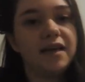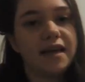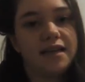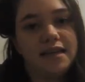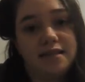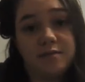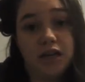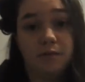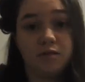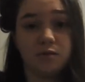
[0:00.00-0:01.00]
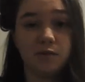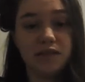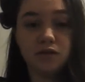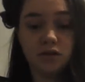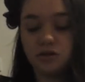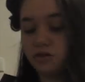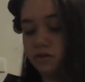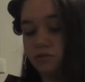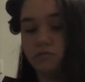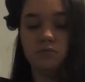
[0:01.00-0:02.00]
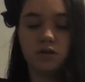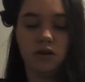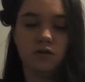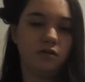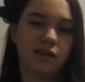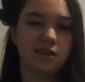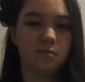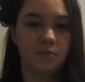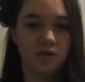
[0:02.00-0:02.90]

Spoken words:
Can take some time, so it's always good to chuck on like some